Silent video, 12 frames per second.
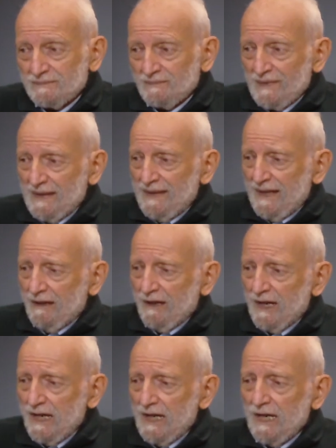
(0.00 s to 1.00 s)
And they're
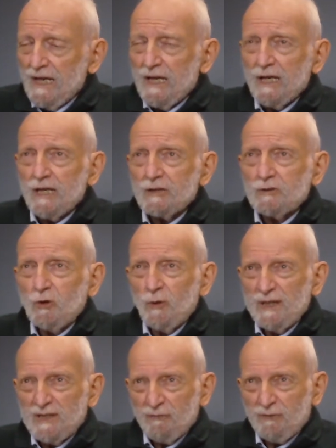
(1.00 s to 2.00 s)

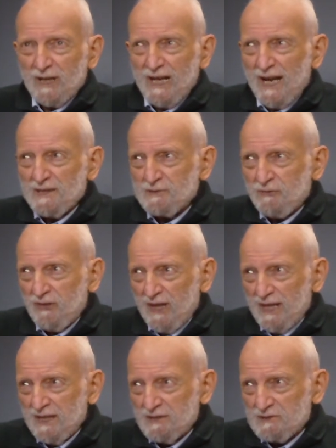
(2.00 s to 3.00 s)
doing different kinds of
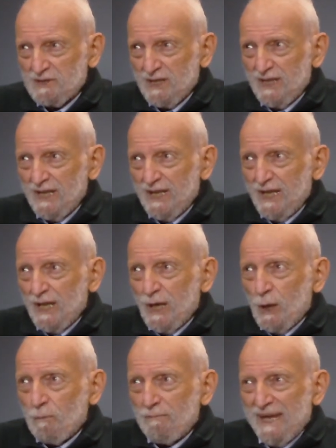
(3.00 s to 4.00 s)
things,
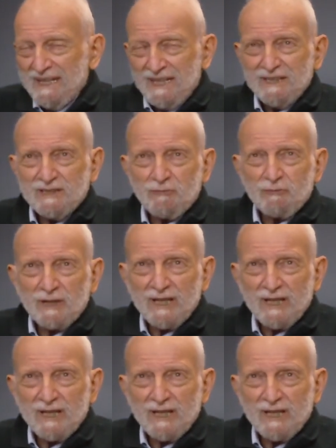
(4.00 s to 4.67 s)
making different